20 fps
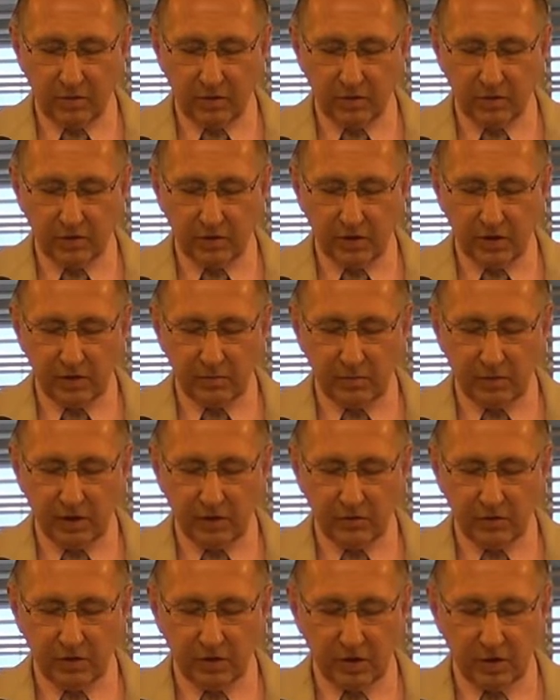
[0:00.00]
where she had
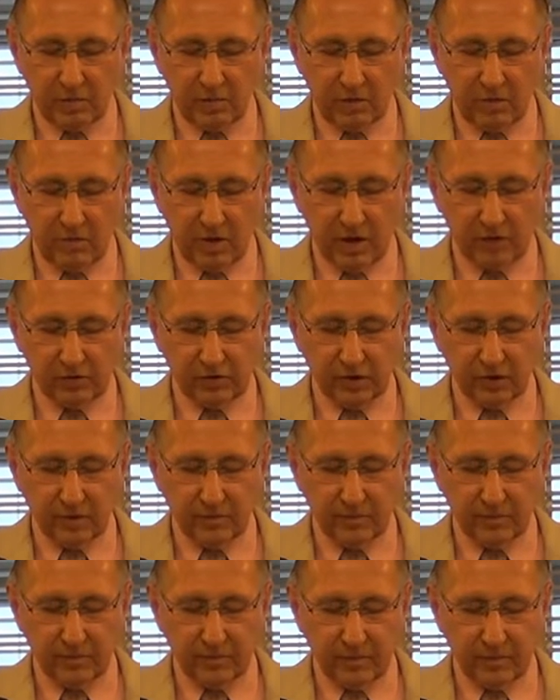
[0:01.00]
previously been resting.